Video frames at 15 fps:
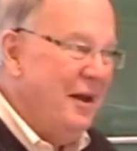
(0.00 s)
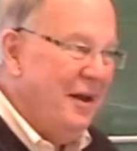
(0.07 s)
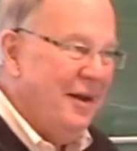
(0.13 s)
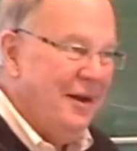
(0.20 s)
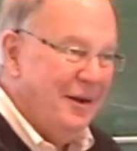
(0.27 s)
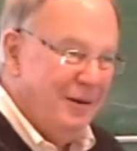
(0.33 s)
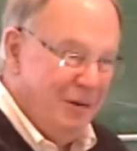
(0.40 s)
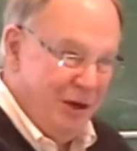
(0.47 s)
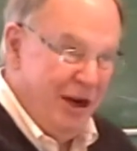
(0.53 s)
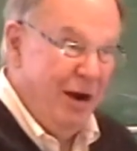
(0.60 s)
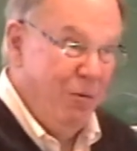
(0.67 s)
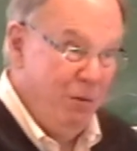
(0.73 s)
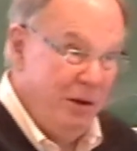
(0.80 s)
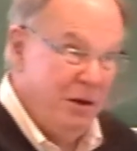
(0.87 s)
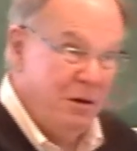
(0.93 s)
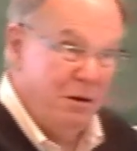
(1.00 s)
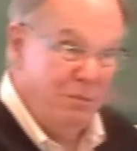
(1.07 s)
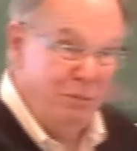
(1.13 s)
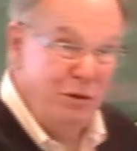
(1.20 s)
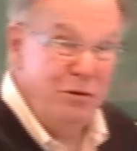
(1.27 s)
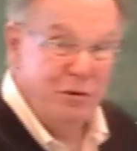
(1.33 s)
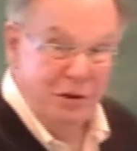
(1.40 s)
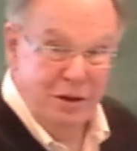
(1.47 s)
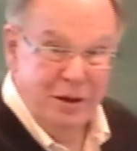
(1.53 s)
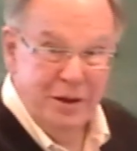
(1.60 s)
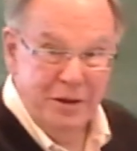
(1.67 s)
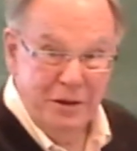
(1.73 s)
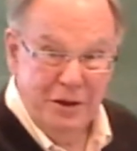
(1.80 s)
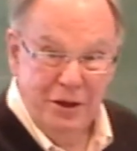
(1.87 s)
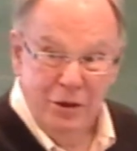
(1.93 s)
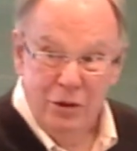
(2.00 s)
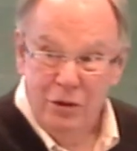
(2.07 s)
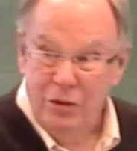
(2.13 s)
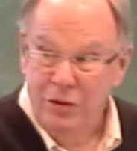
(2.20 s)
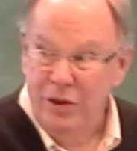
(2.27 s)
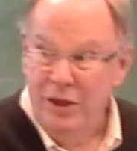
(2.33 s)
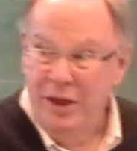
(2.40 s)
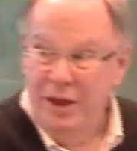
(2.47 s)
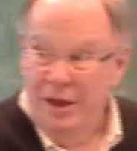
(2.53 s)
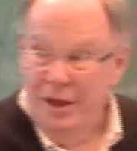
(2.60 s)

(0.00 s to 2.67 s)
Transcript: And now we can compute a lot in K-theory.